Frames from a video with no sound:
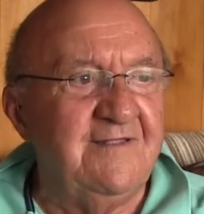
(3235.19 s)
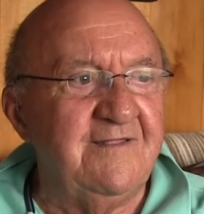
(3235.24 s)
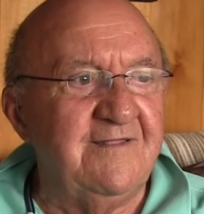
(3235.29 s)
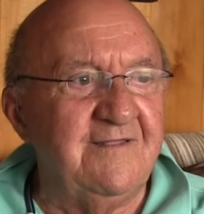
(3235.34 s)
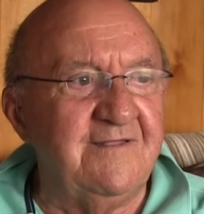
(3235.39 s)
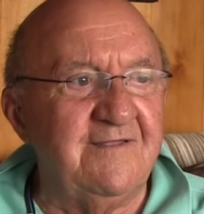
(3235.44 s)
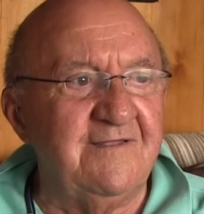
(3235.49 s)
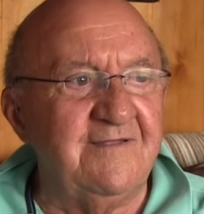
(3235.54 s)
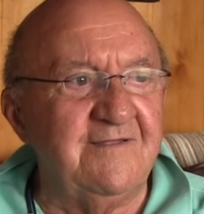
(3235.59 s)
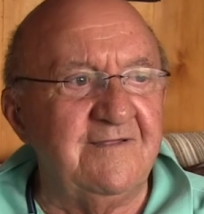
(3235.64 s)

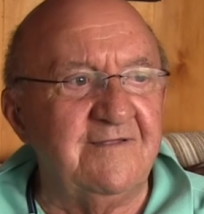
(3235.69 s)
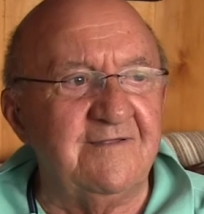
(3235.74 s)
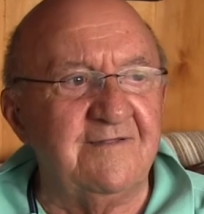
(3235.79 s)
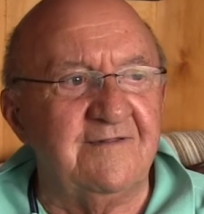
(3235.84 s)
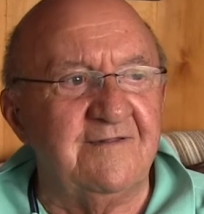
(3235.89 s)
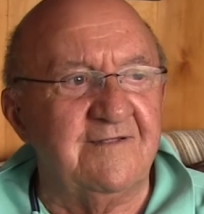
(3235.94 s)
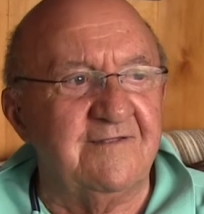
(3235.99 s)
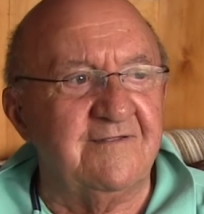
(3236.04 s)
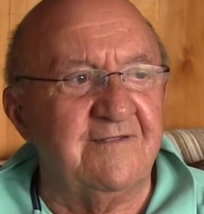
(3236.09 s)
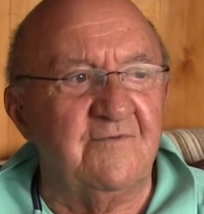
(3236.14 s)

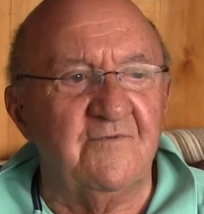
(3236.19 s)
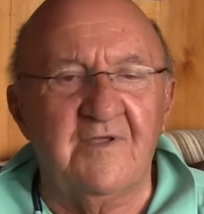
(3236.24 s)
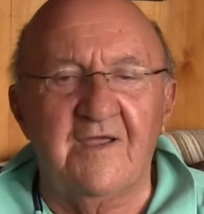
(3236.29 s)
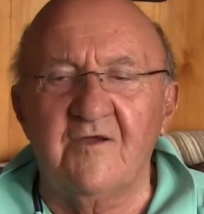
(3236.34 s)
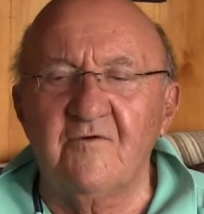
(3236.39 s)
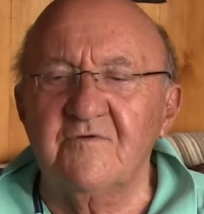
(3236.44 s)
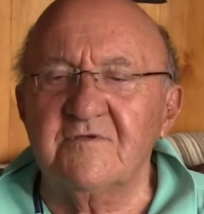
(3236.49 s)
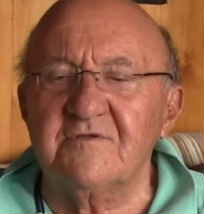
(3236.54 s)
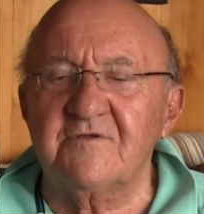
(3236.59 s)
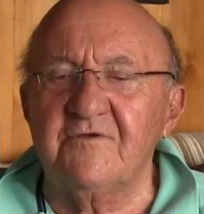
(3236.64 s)
And I,
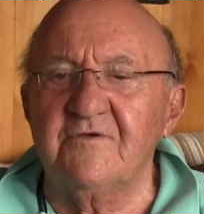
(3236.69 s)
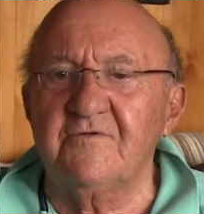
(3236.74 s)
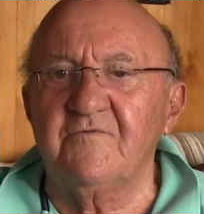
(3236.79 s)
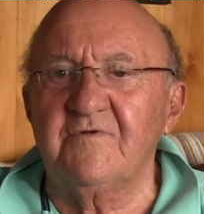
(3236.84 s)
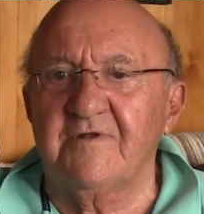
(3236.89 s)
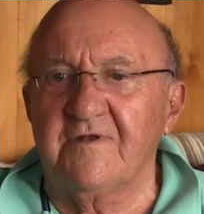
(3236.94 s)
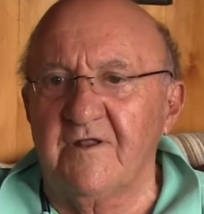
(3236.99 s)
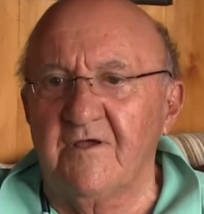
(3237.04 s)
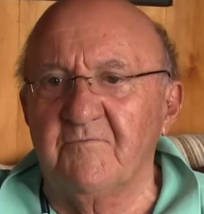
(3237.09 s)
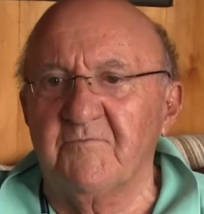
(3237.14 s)
I was good
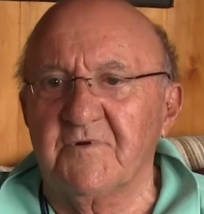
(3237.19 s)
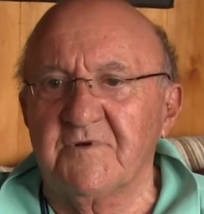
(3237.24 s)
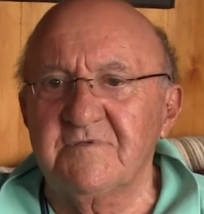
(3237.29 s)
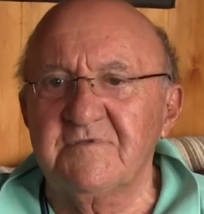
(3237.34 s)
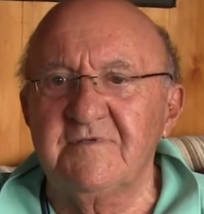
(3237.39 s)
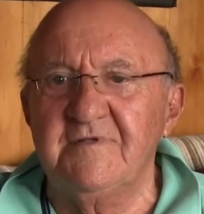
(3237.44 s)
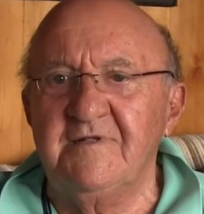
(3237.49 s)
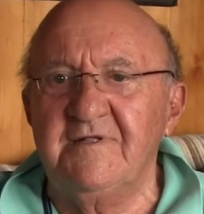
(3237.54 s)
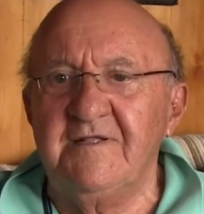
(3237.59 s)
with numbers.